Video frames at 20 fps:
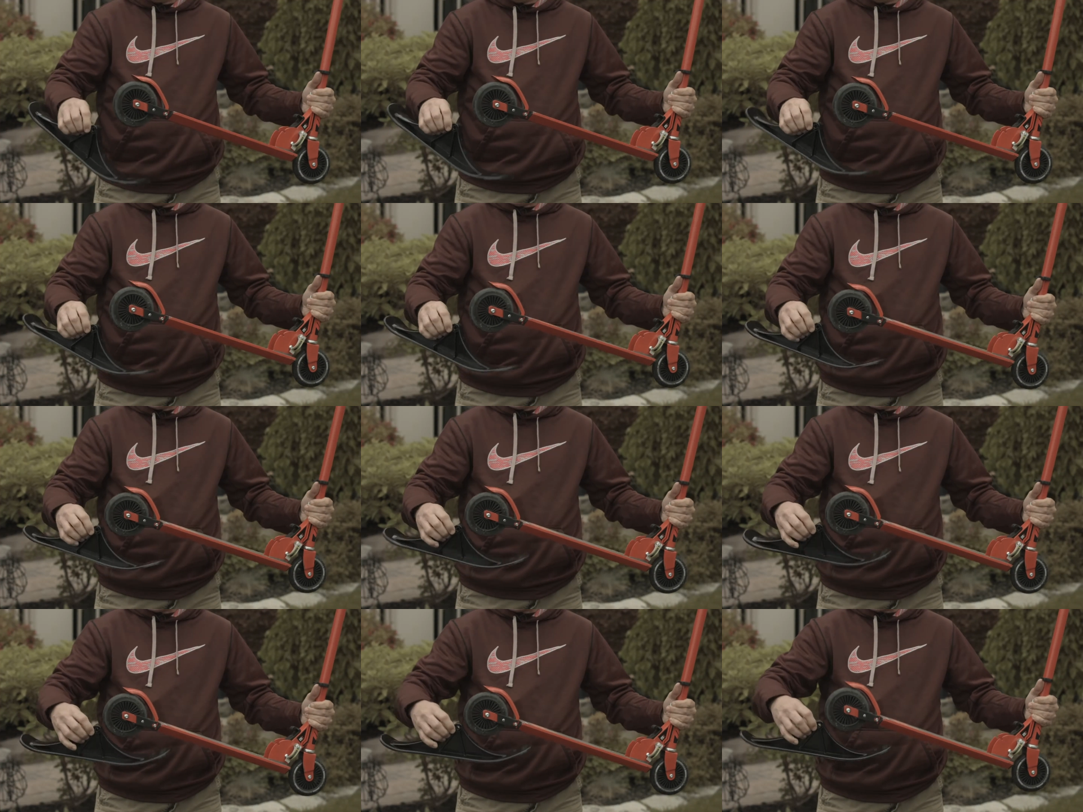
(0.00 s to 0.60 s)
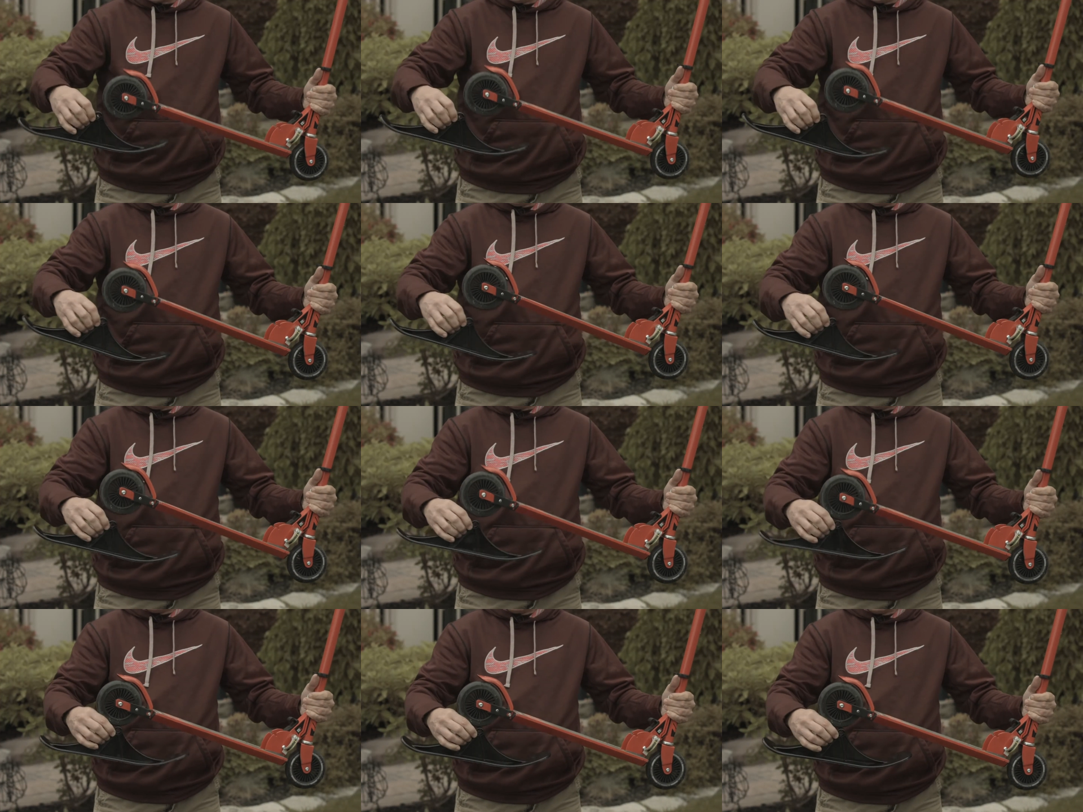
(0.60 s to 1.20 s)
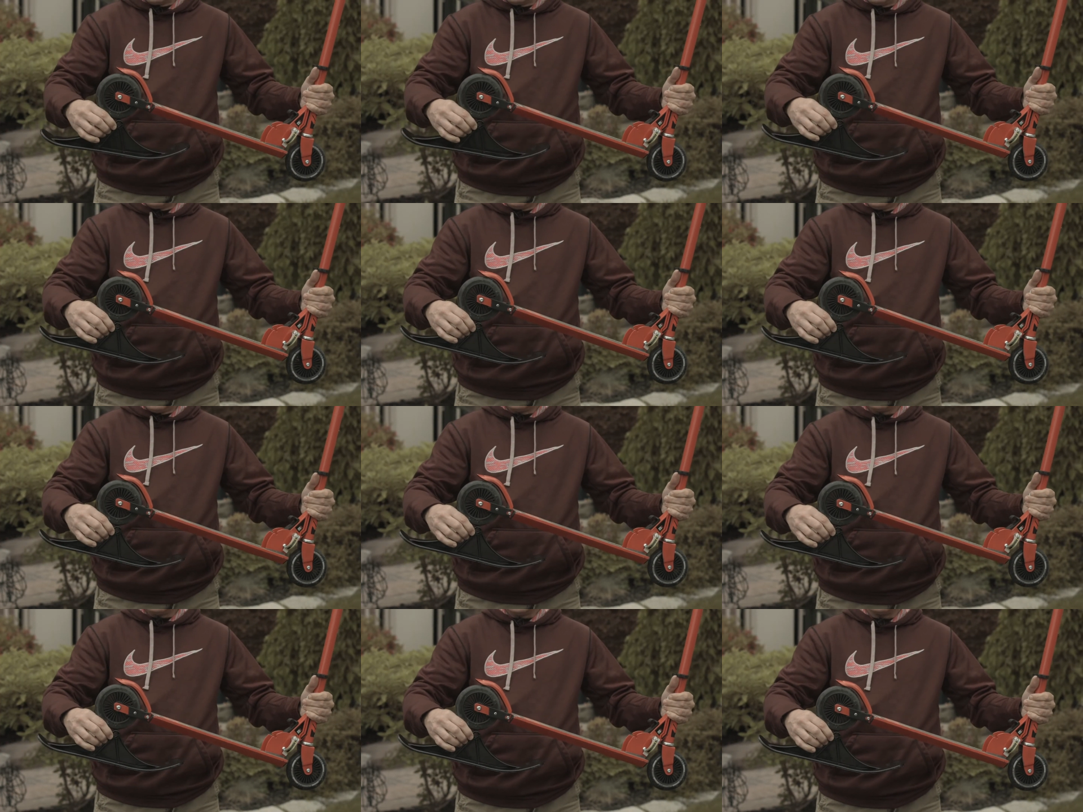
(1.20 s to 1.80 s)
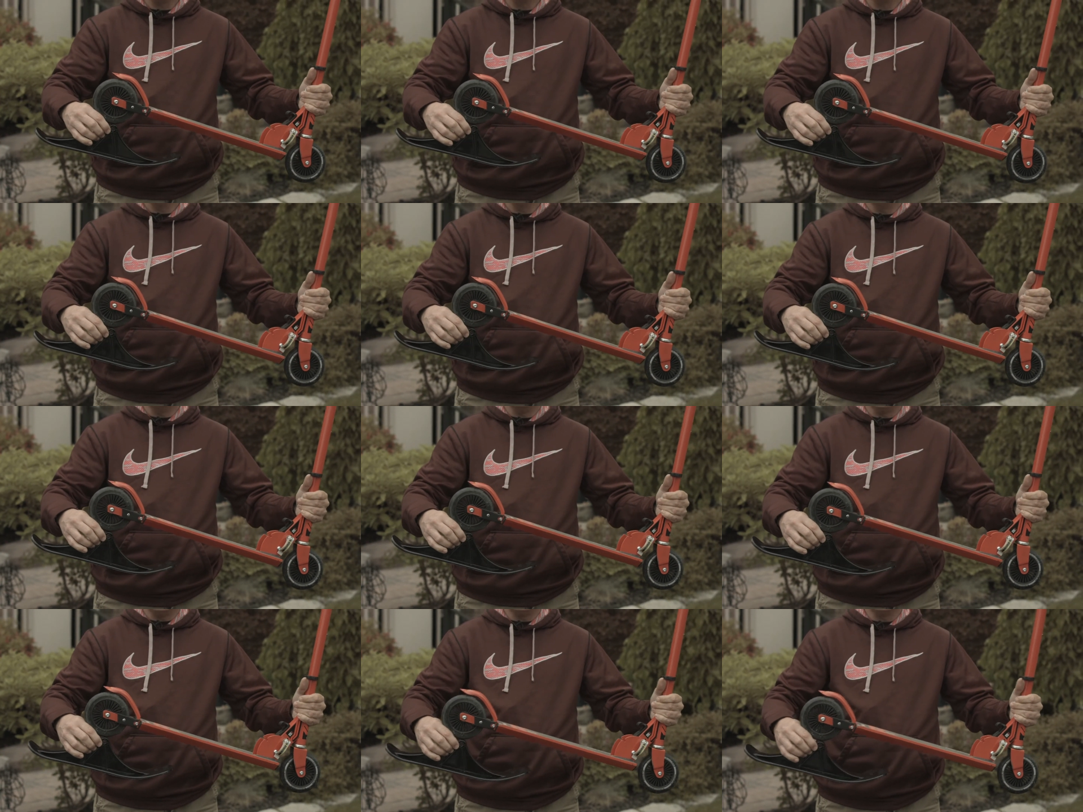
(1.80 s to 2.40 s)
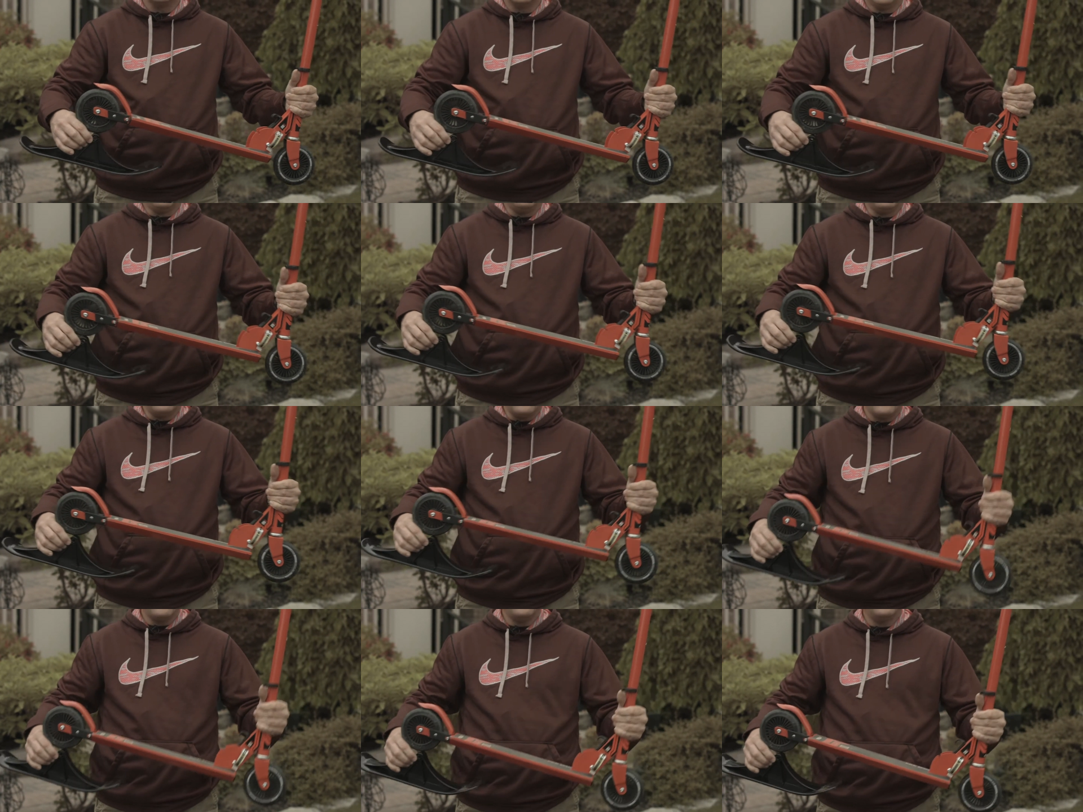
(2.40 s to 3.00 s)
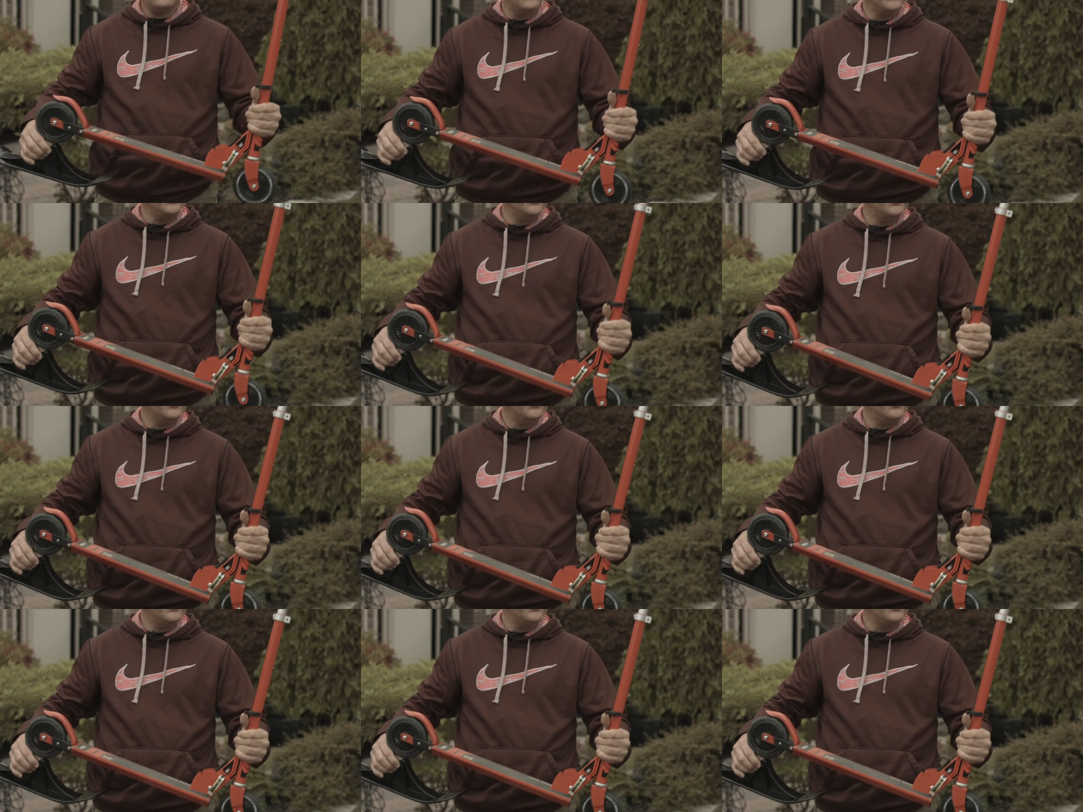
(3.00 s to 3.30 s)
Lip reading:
No face is visible, so there are no lips to read.